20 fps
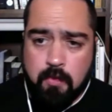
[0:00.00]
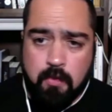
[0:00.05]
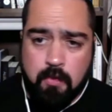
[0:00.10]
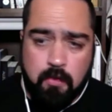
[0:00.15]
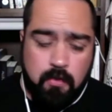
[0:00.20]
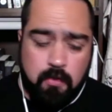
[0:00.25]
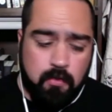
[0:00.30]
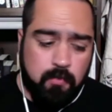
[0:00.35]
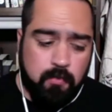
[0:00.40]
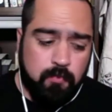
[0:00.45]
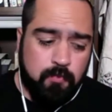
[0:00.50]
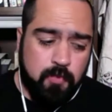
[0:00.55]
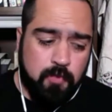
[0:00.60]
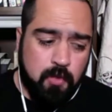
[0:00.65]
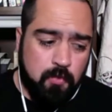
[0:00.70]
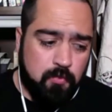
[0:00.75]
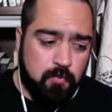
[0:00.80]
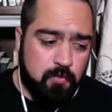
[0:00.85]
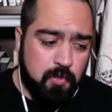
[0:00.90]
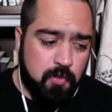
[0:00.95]
Uh, mm-hmm.
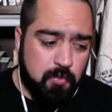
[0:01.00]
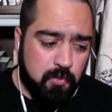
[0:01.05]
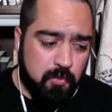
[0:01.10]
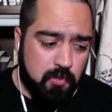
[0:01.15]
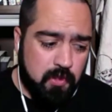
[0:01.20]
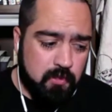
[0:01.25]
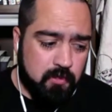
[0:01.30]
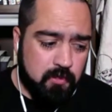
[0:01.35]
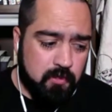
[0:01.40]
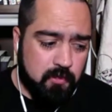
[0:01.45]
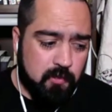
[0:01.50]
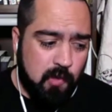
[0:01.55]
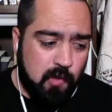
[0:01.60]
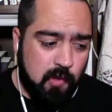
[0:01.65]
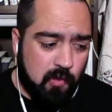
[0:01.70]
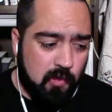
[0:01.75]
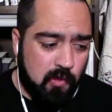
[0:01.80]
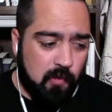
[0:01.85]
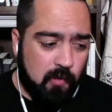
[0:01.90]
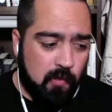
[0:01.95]
The people that did
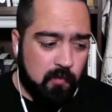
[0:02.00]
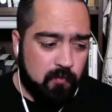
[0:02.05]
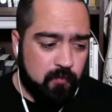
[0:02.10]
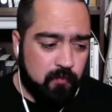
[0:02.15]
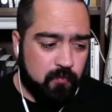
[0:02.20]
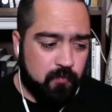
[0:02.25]
Coco,